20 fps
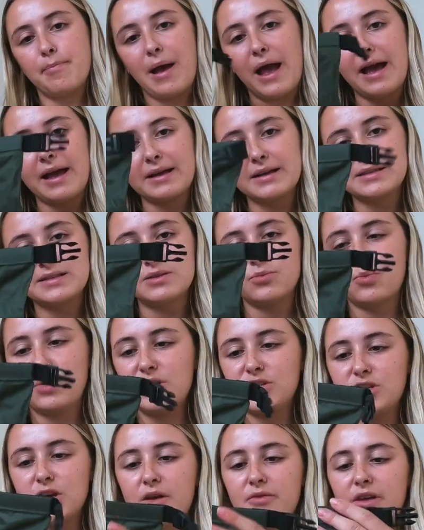bags,
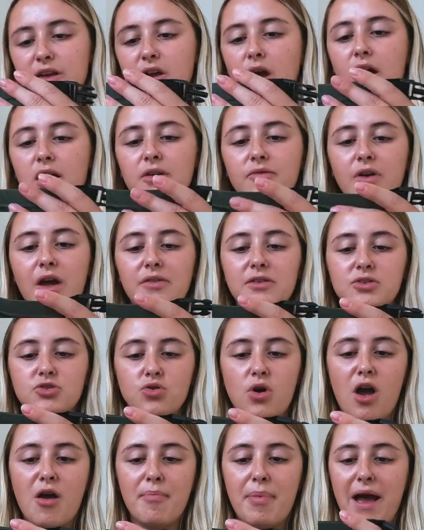which are, they're kind of like the
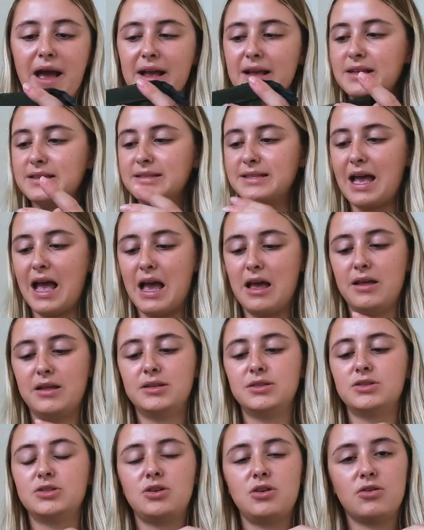dry bags,
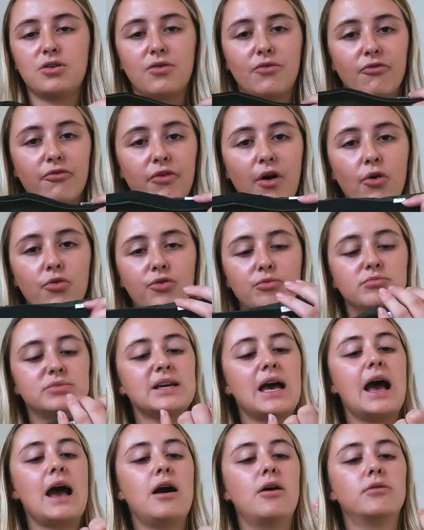and you can fold them
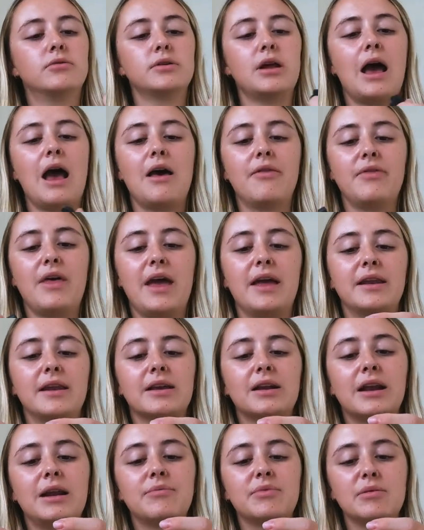down and
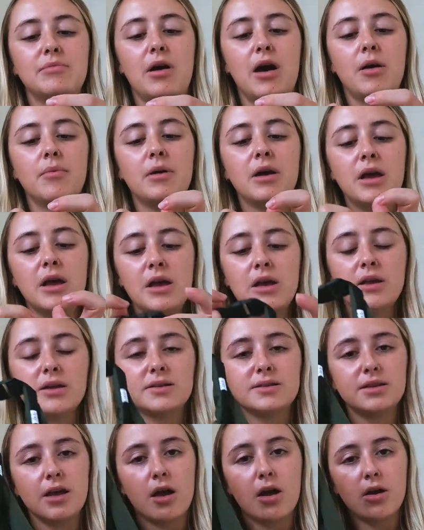then clip them up.
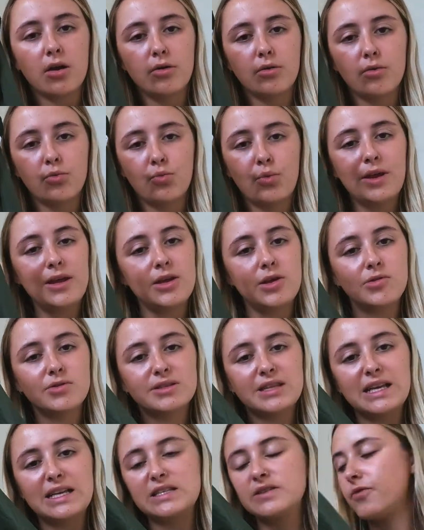So we
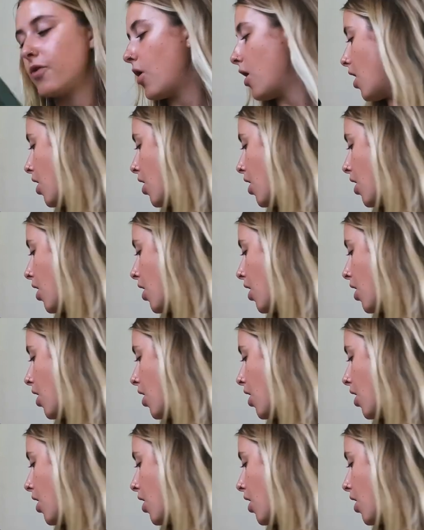use these for